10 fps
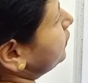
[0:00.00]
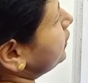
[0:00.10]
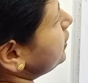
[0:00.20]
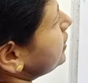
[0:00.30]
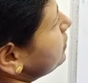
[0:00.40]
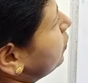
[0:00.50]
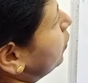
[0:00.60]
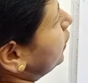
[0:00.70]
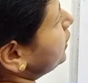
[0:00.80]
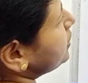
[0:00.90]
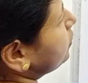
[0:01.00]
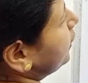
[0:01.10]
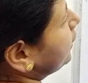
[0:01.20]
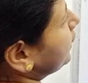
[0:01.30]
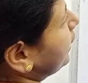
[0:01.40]
the smaller
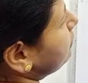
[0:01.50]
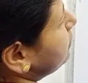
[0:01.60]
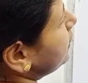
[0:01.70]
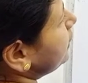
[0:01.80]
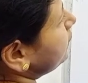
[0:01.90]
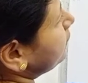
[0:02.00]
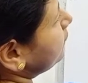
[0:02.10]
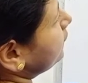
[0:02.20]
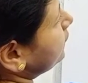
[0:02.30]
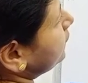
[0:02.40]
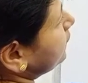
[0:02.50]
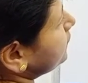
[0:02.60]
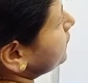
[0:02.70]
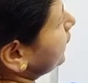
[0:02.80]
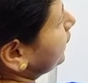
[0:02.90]
square can be
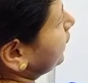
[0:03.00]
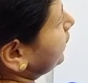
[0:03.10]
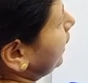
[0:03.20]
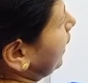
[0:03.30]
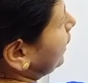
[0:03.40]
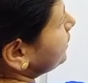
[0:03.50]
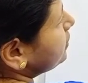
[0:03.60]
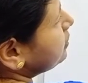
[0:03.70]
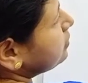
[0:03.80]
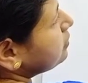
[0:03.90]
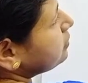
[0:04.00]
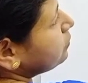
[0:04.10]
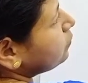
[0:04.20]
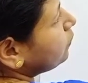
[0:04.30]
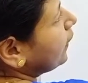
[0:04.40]
taken as
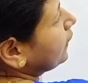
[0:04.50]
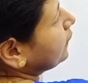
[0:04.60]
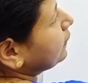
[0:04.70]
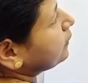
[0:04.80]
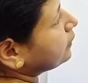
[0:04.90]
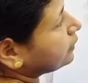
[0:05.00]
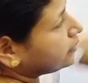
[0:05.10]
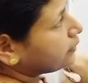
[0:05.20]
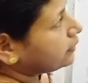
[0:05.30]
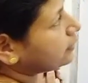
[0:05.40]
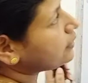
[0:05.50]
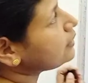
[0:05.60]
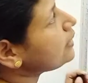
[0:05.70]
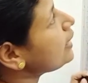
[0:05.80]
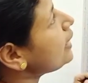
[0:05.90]
y.
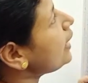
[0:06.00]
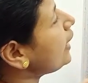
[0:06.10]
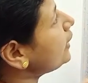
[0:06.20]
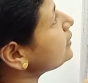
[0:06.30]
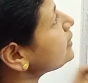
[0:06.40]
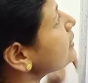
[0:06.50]
And